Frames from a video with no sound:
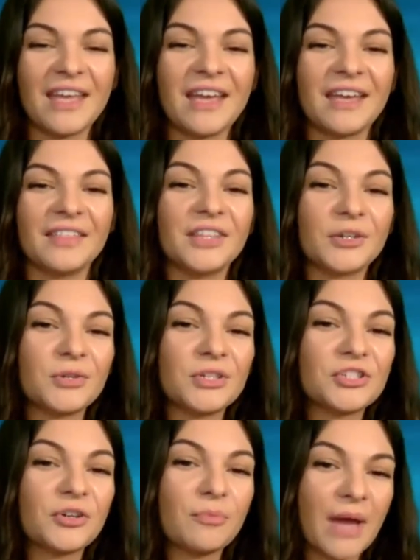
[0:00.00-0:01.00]
the
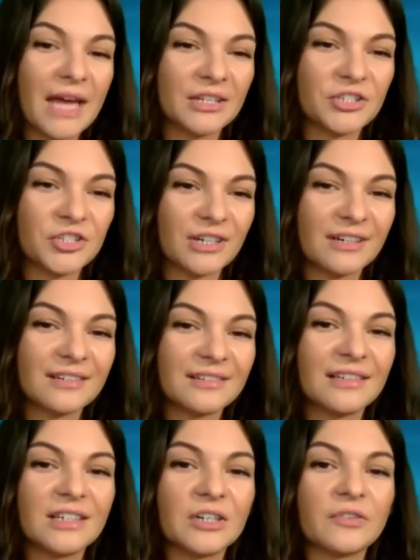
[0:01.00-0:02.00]
regional manager
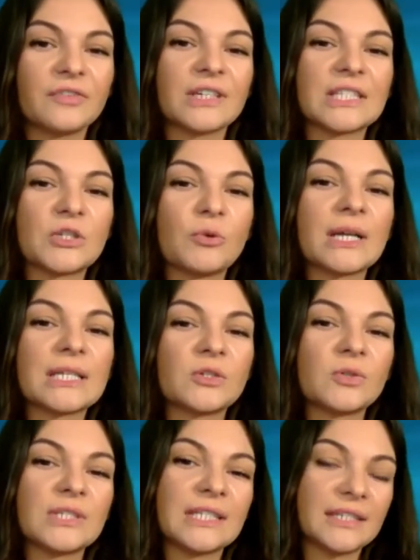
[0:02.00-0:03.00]
of Scuba
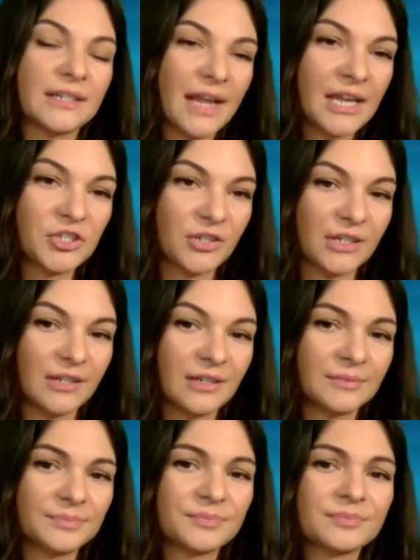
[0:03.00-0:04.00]
Schools
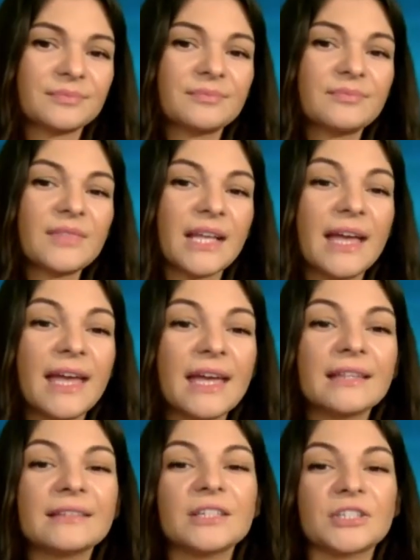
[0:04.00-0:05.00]
International
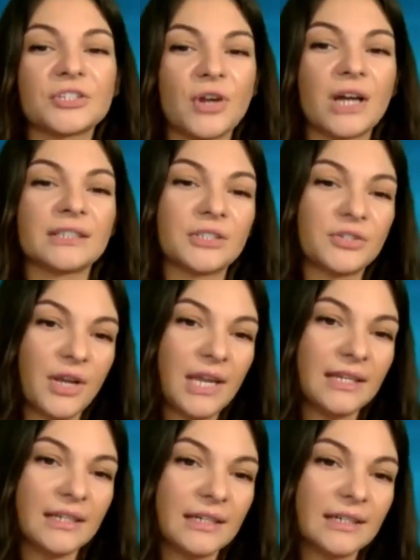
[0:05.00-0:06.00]
and instructor
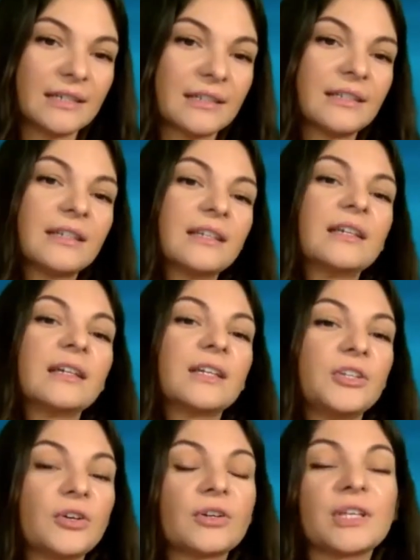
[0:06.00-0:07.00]
trainer,
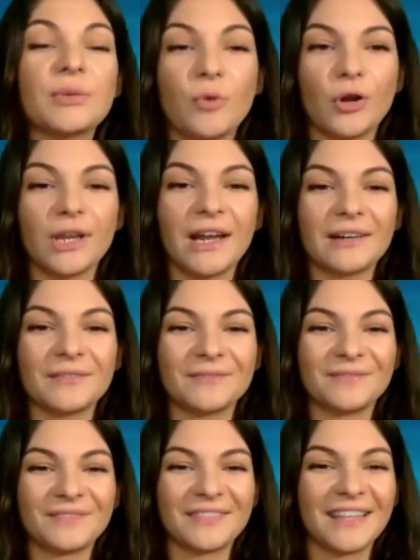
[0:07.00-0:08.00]
Gheorghe Molnar.
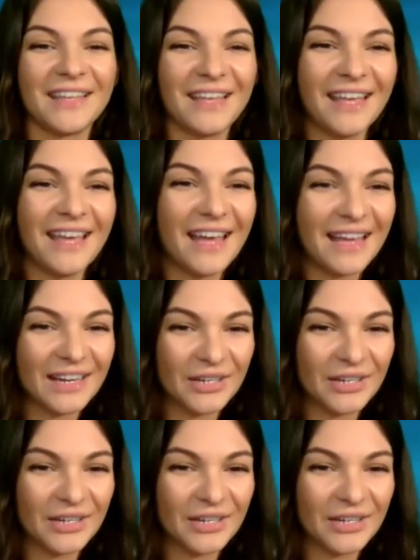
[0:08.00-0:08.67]
Hello.